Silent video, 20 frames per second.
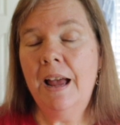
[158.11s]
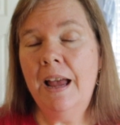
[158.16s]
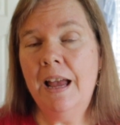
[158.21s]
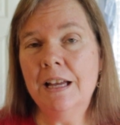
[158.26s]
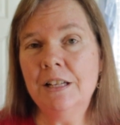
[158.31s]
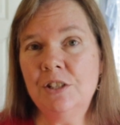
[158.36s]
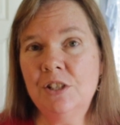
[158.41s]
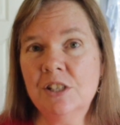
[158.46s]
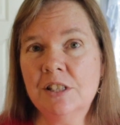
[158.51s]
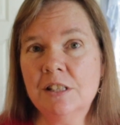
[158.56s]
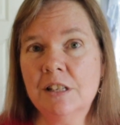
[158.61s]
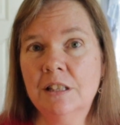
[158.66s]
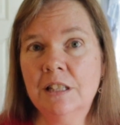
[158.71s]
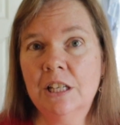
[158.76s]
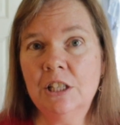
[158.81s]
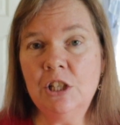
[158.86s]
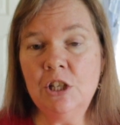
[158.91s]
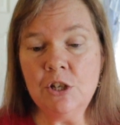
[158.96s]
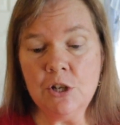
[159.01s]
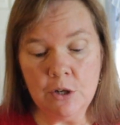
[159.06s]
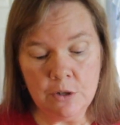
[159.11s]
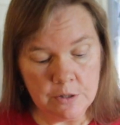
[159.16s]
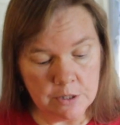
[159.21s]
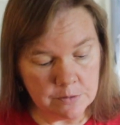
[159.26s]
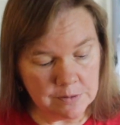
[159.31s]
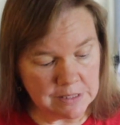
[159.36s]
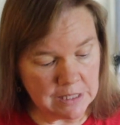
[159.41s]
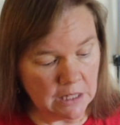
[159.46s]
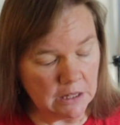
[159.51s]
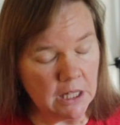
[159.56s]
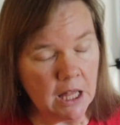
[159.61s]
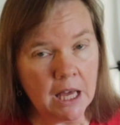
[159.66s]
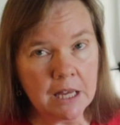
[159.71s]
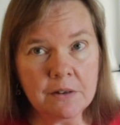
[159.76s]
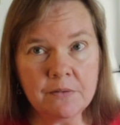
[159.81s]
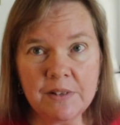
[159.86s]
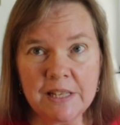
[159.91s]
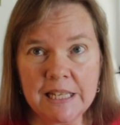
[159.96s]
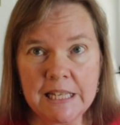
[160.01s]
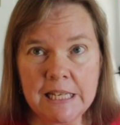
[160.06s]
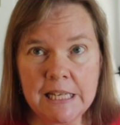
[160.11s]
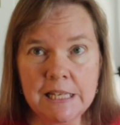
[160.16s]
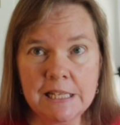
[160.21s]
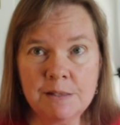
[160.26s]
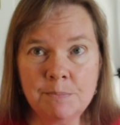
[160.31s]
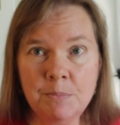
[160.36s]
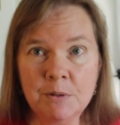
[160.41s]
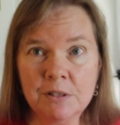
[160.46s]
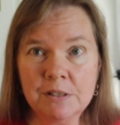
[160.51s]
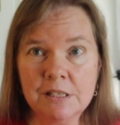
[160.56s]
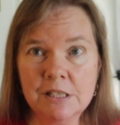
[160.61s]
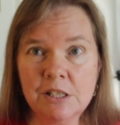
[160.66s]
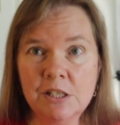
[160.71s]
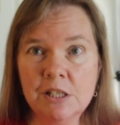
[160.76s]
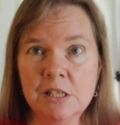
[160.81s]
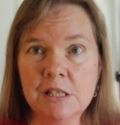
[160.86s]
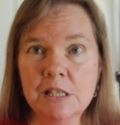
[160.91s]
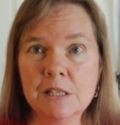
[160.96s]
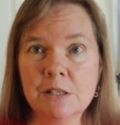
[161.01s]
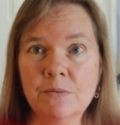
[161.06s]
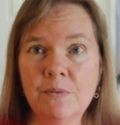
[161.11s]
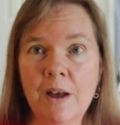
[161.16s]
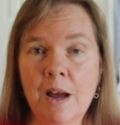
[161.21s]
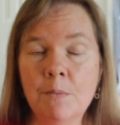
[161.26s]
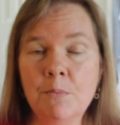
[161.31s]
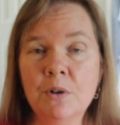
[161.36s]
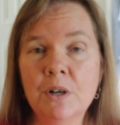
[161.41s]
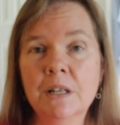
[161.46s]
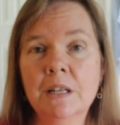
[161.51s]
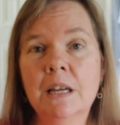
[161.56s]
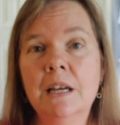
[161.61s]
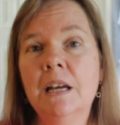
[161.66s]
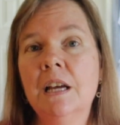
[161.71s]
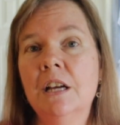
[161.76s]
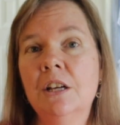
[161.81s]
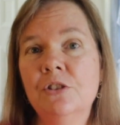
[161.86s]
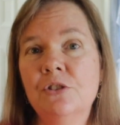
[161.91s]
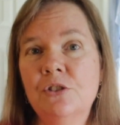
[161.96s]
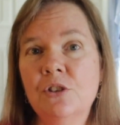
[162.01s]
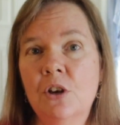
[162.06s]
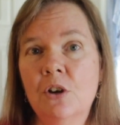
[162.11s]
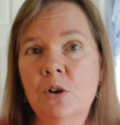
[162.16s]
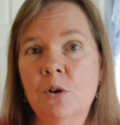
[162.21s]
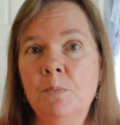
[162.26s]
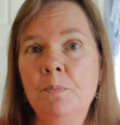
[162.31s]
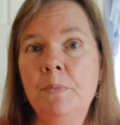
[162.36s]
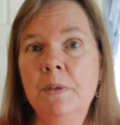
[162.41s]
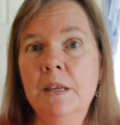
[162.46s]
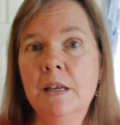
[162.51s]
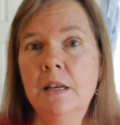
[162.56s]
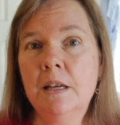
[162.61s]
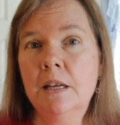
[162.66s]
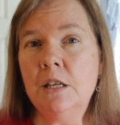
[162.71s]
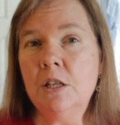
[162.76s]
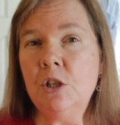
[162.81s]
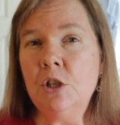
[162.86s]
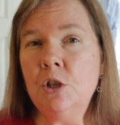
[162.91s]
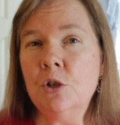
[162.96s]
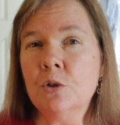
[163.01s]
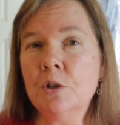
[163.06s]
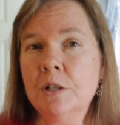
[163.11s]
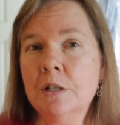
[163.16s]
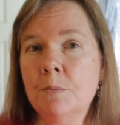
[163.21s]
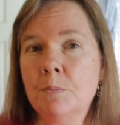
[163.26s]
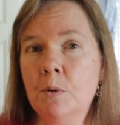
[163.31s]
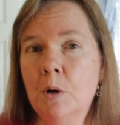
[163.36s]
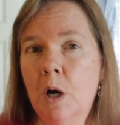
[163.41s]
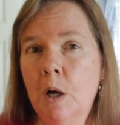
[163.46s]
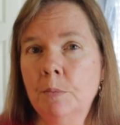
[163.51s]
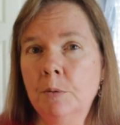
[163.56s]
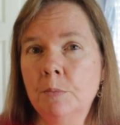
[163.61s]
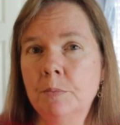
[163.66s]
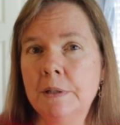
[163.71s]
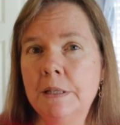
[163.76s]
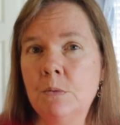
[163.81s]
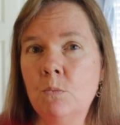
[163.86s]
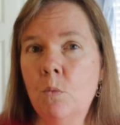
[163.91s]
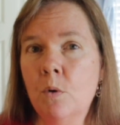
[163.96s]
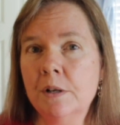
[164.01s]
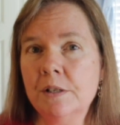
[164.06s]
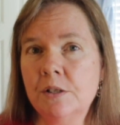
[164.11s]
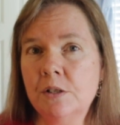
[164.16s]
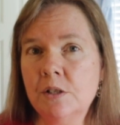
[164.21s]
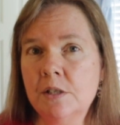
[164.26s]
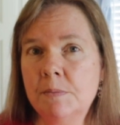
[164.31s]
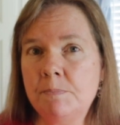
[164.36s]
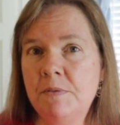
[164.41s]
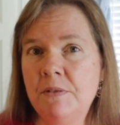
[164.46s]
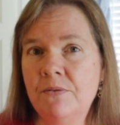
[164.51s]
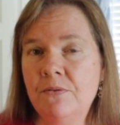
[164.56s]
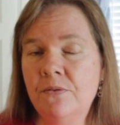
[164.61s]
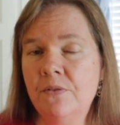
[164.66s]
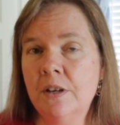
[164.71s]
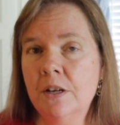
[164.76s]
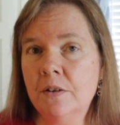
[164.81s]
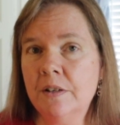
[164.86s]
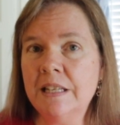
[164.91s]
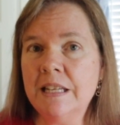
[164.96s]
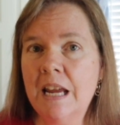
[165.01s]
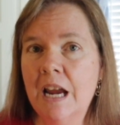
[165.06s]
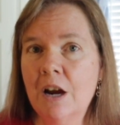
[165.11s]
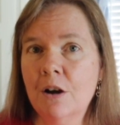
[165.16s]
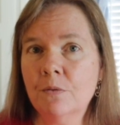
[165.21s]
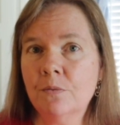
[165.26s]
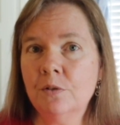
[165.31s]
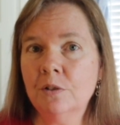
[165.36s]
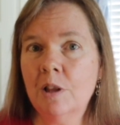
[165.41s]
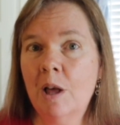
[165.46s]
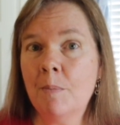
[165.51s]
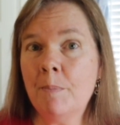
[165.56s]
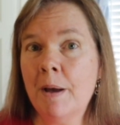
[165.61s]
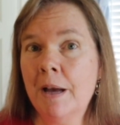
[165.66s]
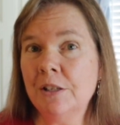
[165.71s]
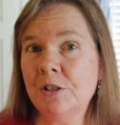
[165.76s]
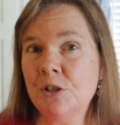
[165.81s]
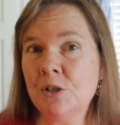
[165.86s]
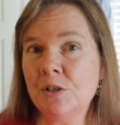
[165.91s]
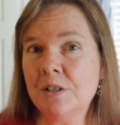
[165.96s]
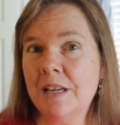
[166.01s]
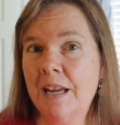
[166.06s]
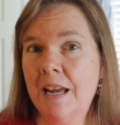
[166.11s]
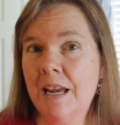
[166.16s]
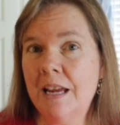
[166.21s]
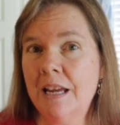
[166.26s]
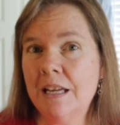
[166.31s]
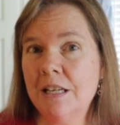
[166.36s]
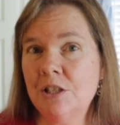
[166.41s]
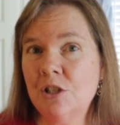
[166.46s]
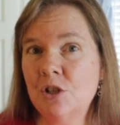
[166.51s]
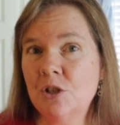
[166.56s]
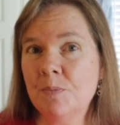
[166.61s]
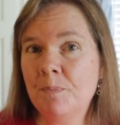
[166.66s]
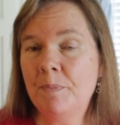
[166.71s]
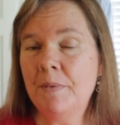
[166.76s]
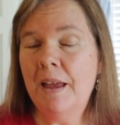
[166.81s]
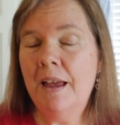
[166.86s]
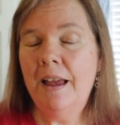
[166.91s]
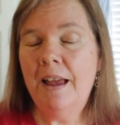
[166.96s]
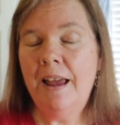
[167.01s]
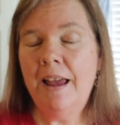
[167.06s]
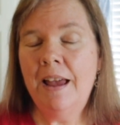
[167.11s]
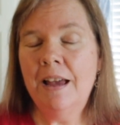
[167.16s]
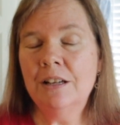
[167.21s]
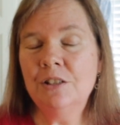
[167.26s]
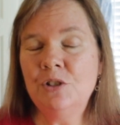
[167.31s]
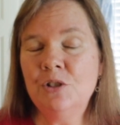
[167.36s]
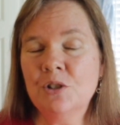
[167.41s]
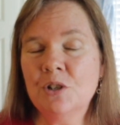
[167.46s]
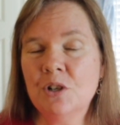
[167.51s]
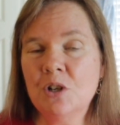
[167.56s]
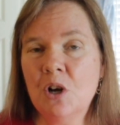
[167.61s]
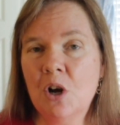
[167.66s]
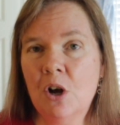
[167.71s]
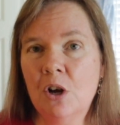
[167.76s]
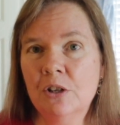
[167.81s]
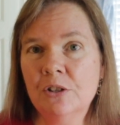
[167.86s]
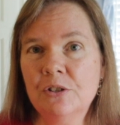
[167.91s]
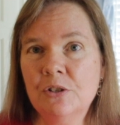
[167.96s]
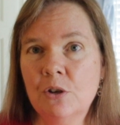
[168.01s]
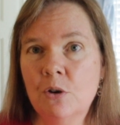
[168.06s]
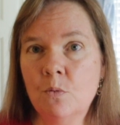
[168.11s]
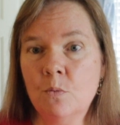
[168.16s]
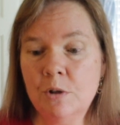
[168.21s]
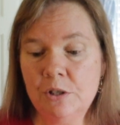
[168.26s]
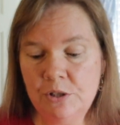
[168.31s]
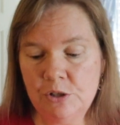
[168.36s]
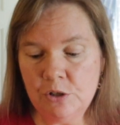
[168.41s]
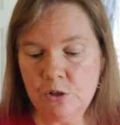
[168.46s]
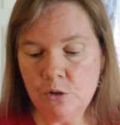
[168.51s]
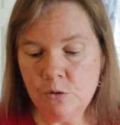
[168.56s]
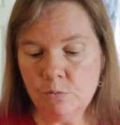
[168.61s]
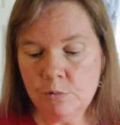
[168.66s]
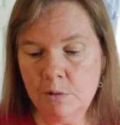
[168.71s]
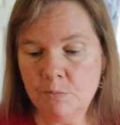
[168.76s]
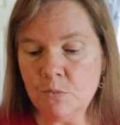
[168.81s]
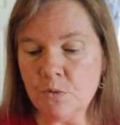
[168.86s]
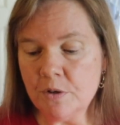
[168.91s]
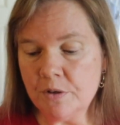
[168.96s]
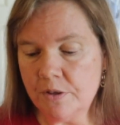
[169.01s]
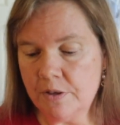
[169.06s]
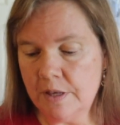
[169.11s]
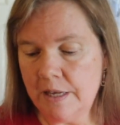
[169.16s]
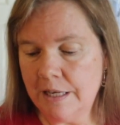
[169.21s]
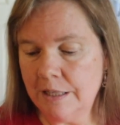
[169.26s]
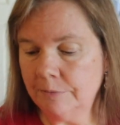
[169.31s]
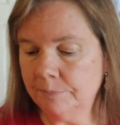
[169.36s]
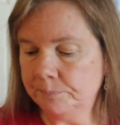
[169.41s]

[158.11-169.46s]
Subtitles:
And just to let you know, there is a lot of ease built into this fabric. So you're going to probably want to be very careful about your gauge. And you're going to also want to do one more thing